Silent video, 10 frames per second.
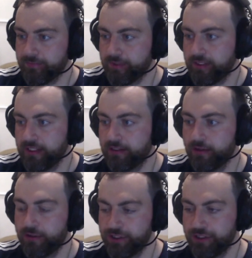
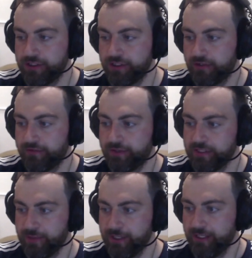inclusions for this
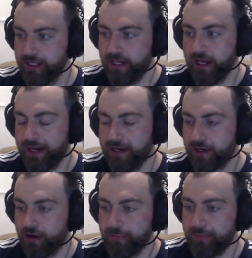one.
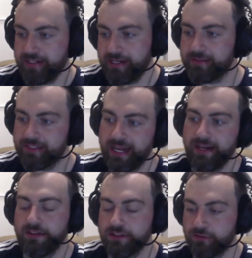Korobete staying in
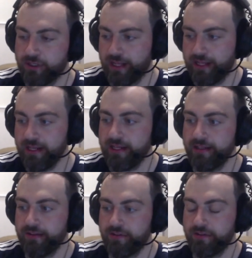the squad, I think,
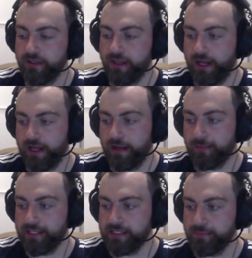is
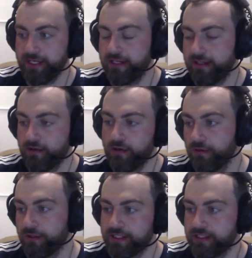big, and not
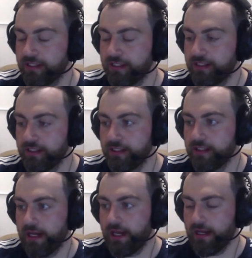looking to,
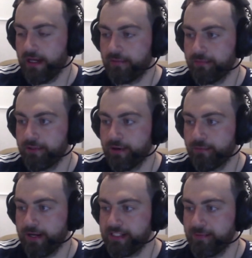
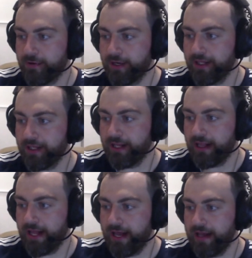rest him or anything like
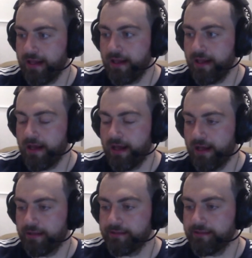that.
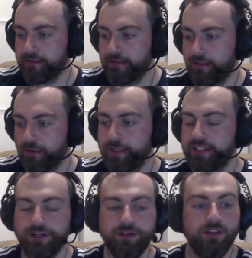We
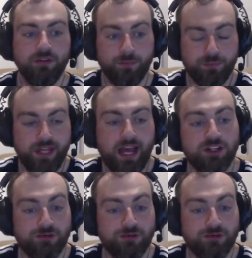don't know the actual